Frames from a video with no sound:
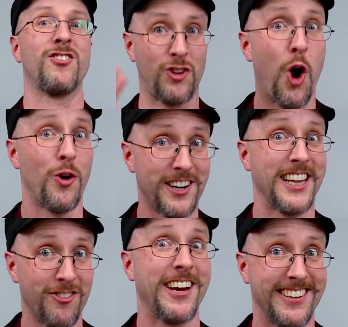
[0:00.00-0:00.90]
this
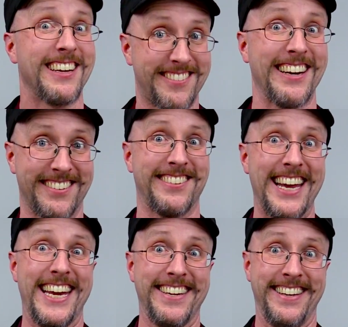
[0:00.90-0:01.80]
totally realistic
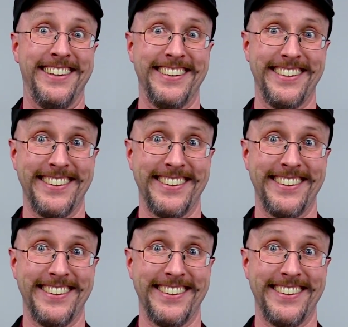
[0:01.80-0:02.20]
scene!